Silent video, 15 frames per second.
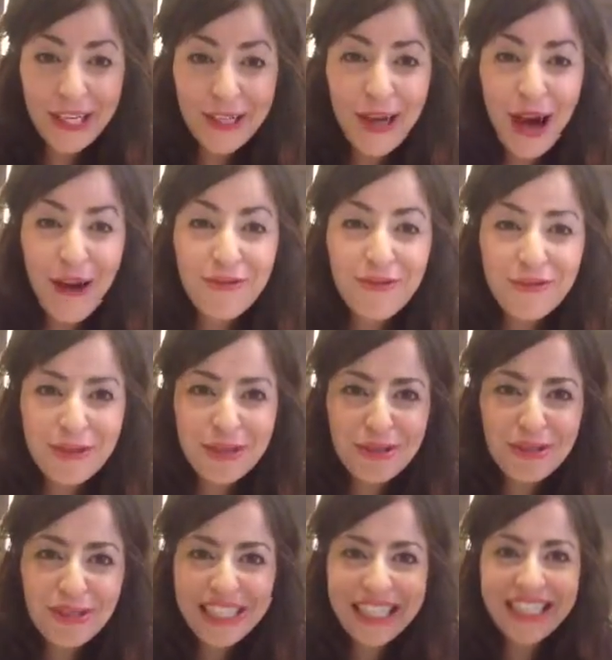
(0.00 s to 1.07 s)
You have to be
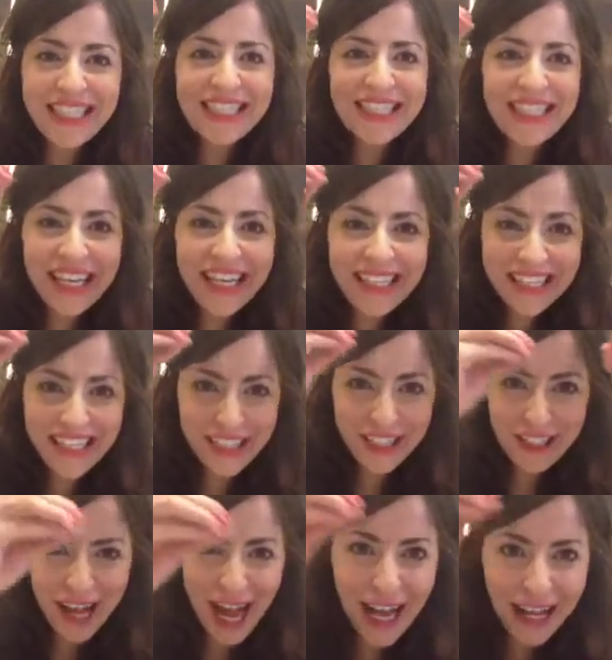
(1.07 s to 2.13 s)
really taking
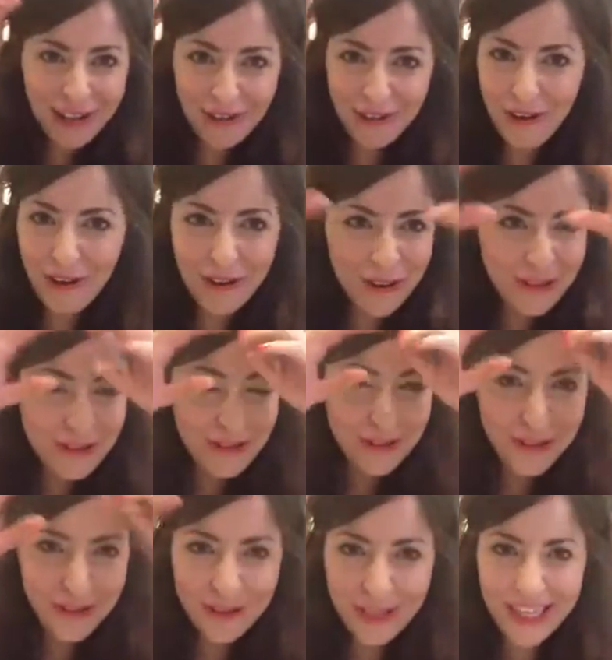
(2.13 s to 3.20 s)
track of all of
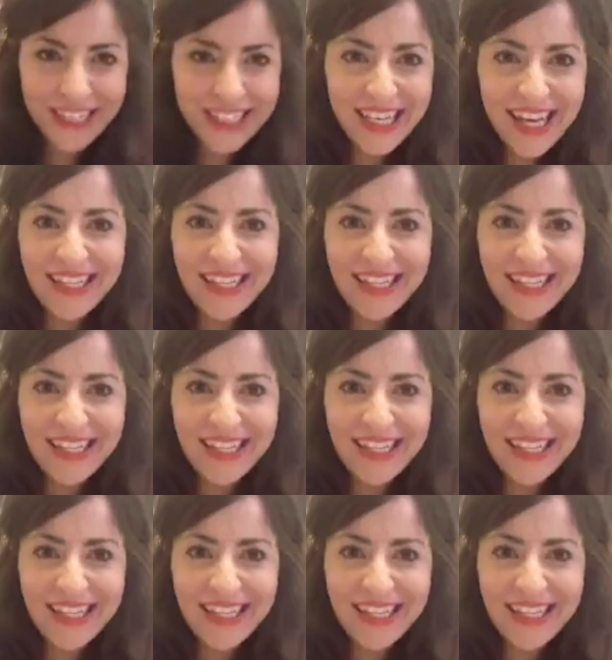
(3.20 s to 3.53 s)
those crazy